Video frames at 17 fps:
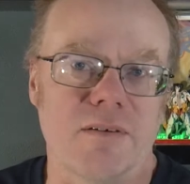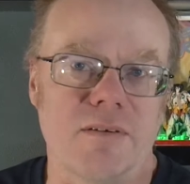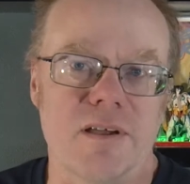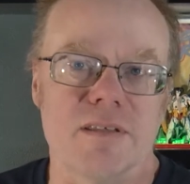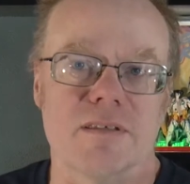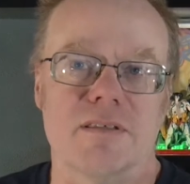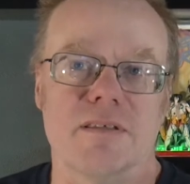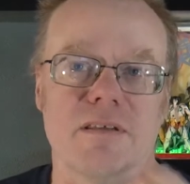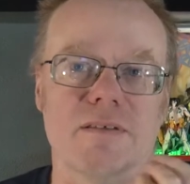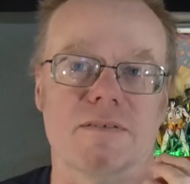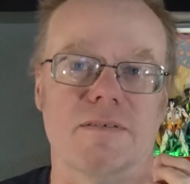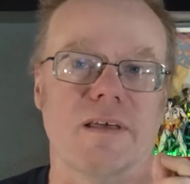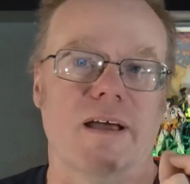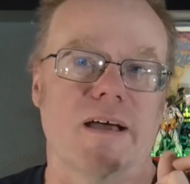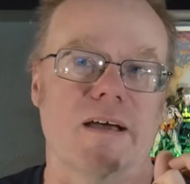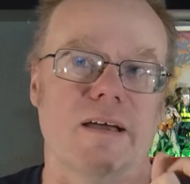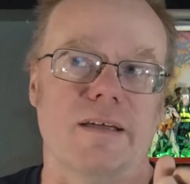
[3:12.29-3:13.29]
the rest of these.
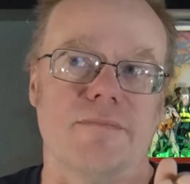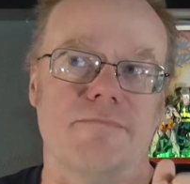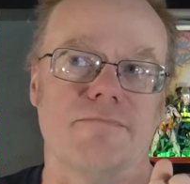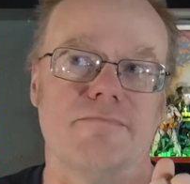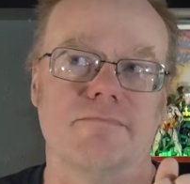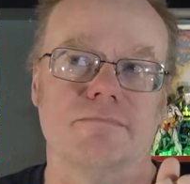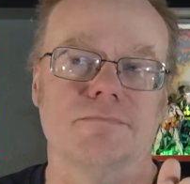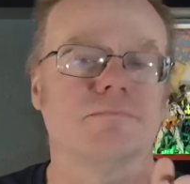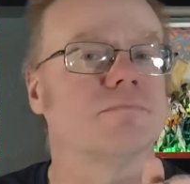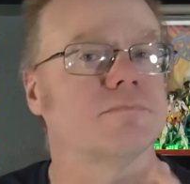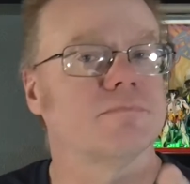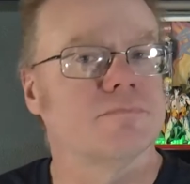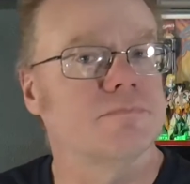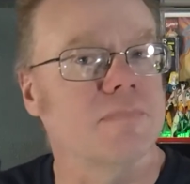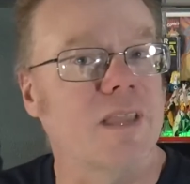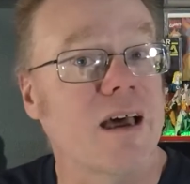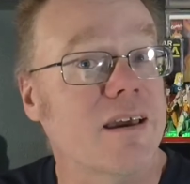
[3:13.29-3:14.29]
I'm
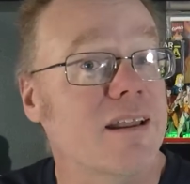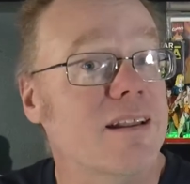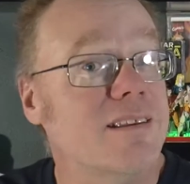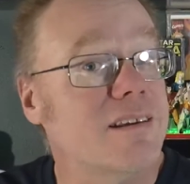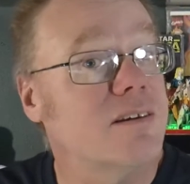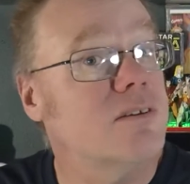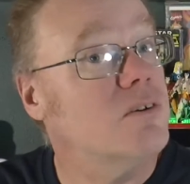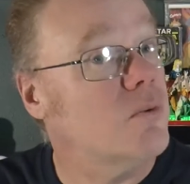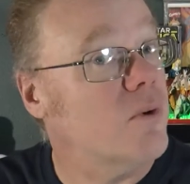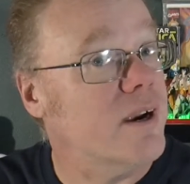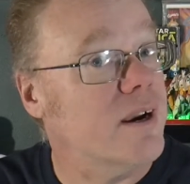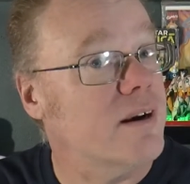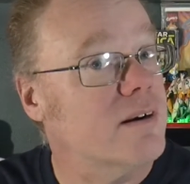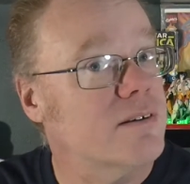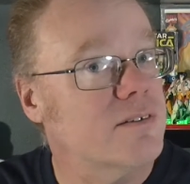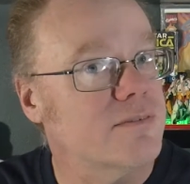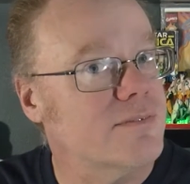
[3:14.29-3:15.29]
not gonna tell you
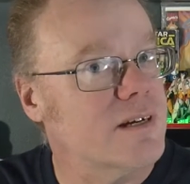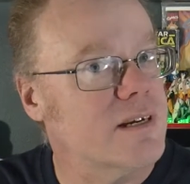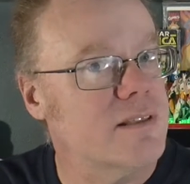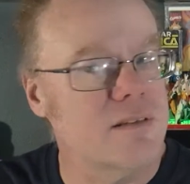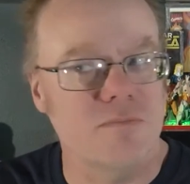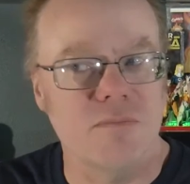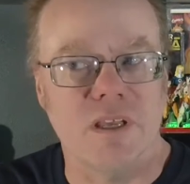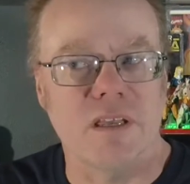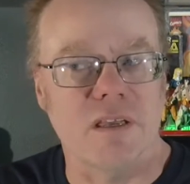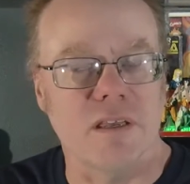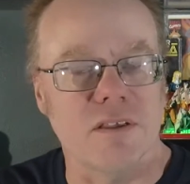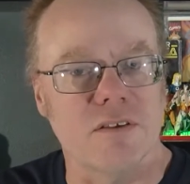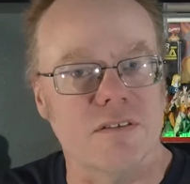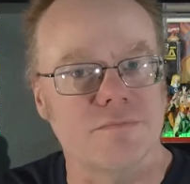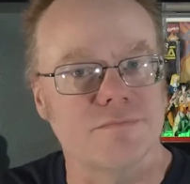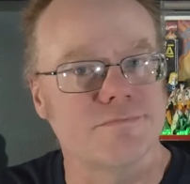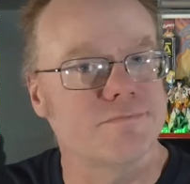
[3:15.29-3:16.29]
where to find them,
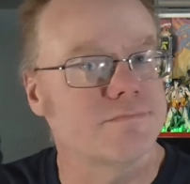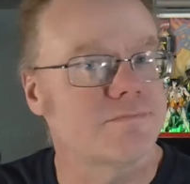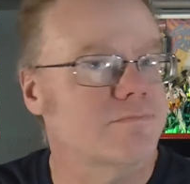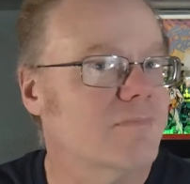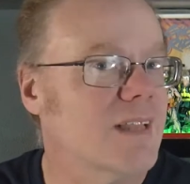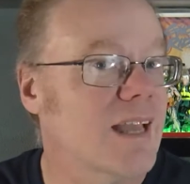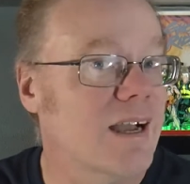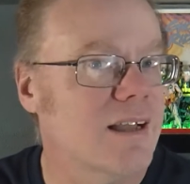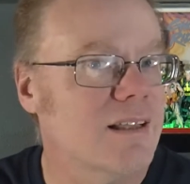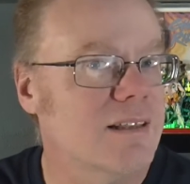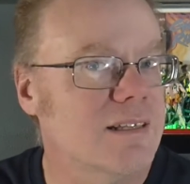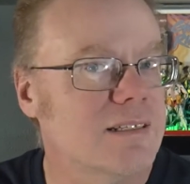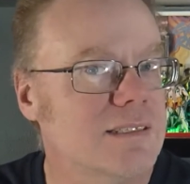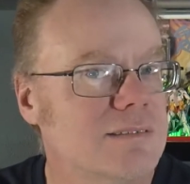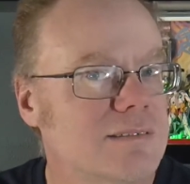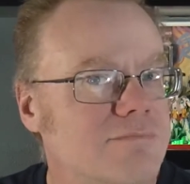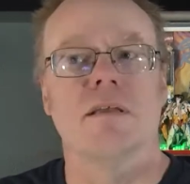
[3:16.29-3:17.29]
because,
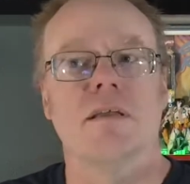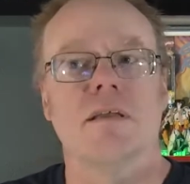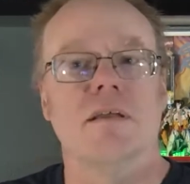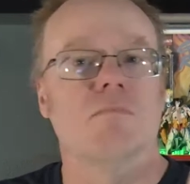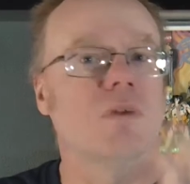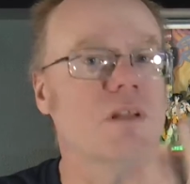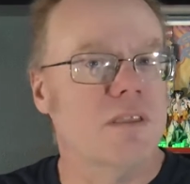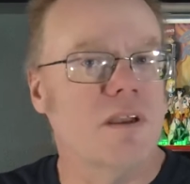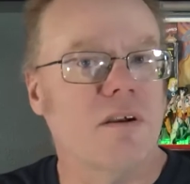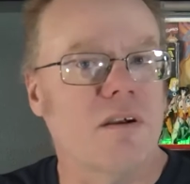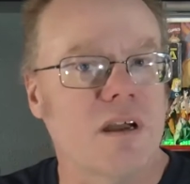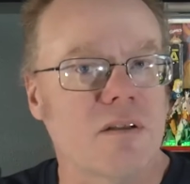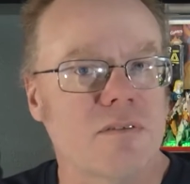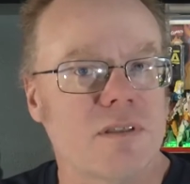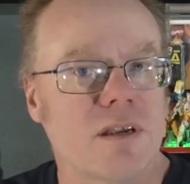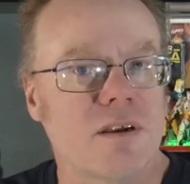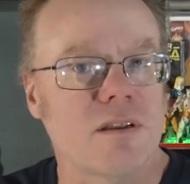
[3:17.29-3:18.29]
but they're
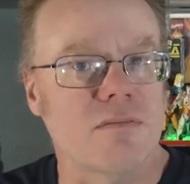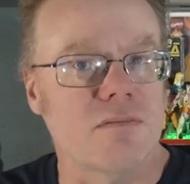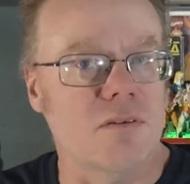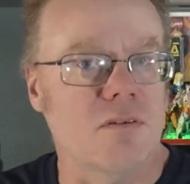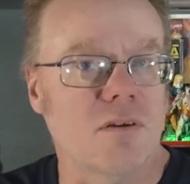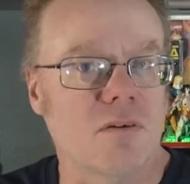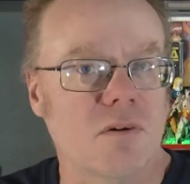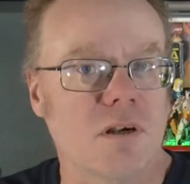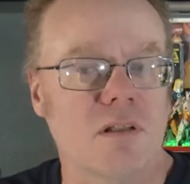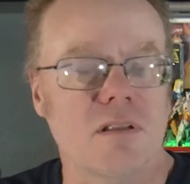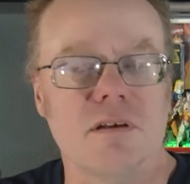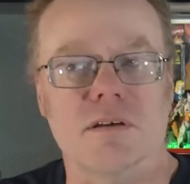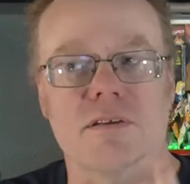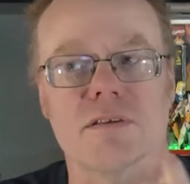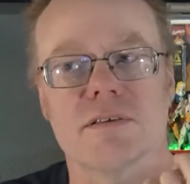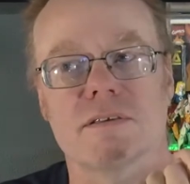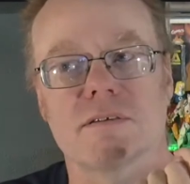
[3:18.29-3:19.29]
out there if you know where to
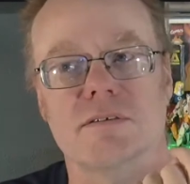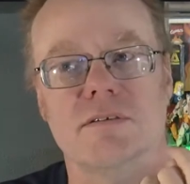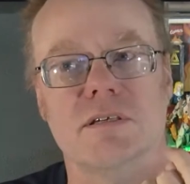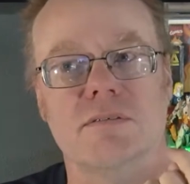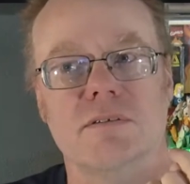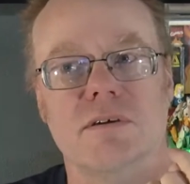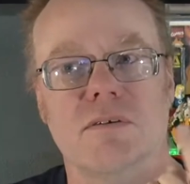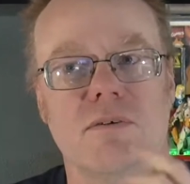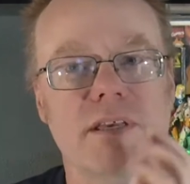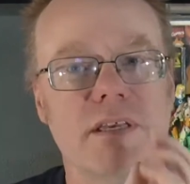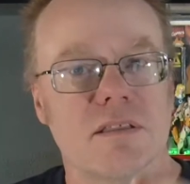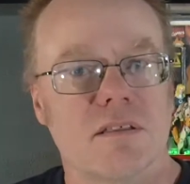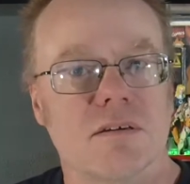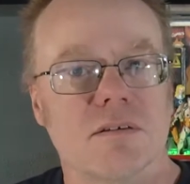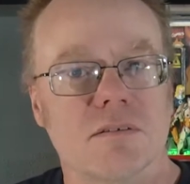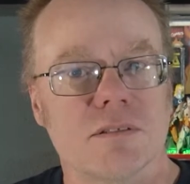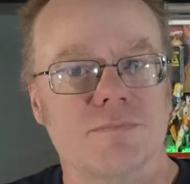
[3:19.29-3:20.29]
look. So you go get
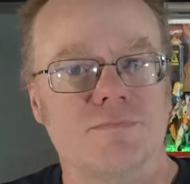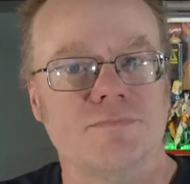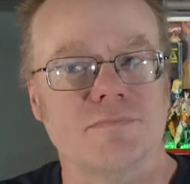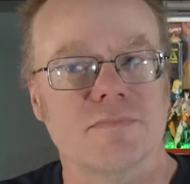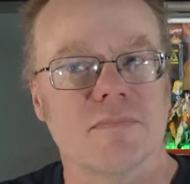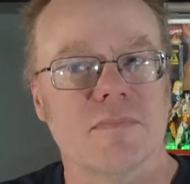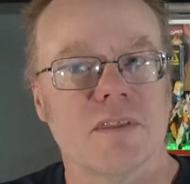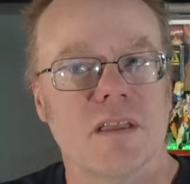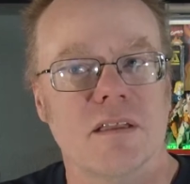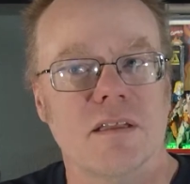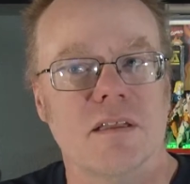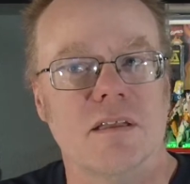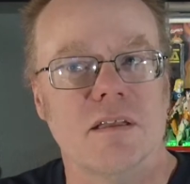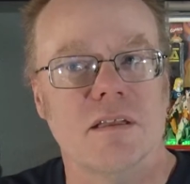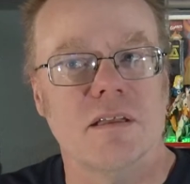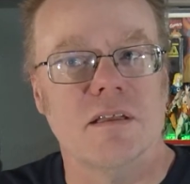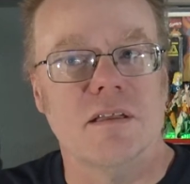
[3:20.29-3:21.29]
those,
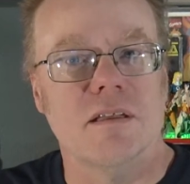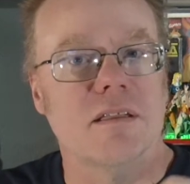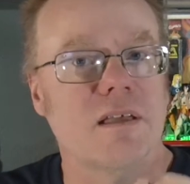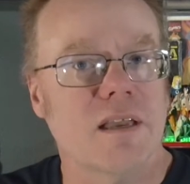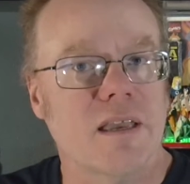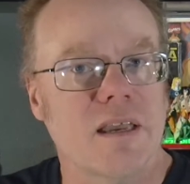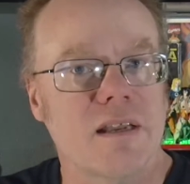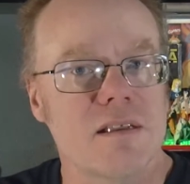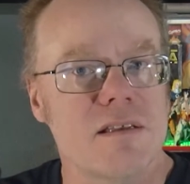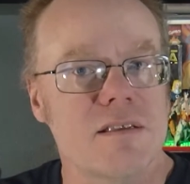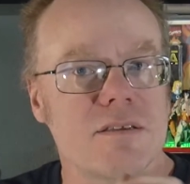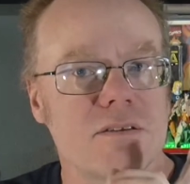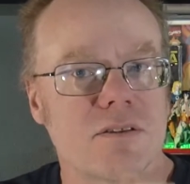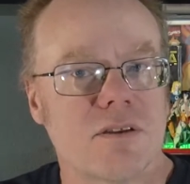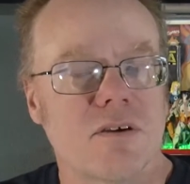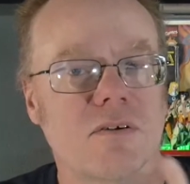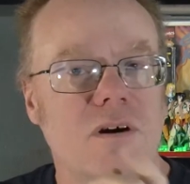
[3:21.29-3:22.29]
like I did, and you
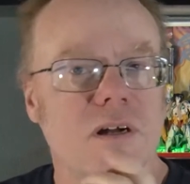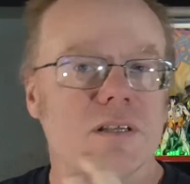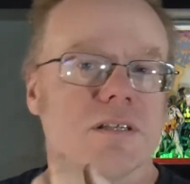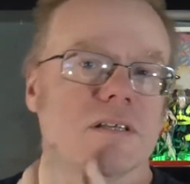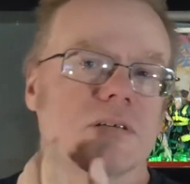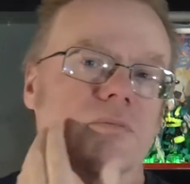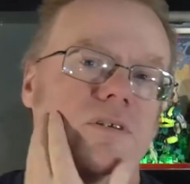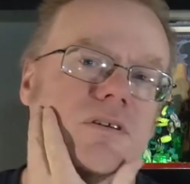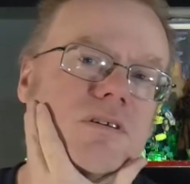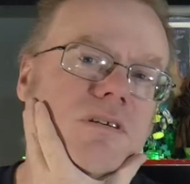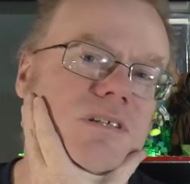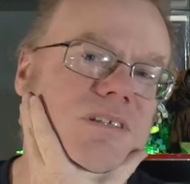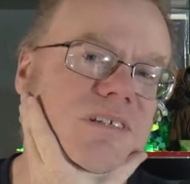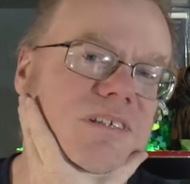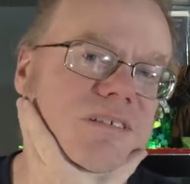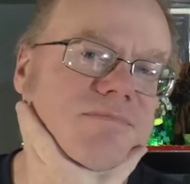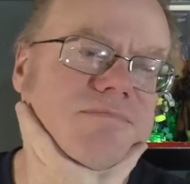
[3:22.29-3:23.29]
start watching them, and you're
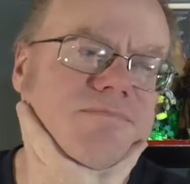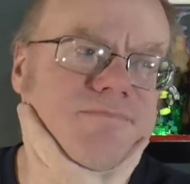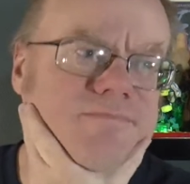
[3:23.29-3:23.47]
just like,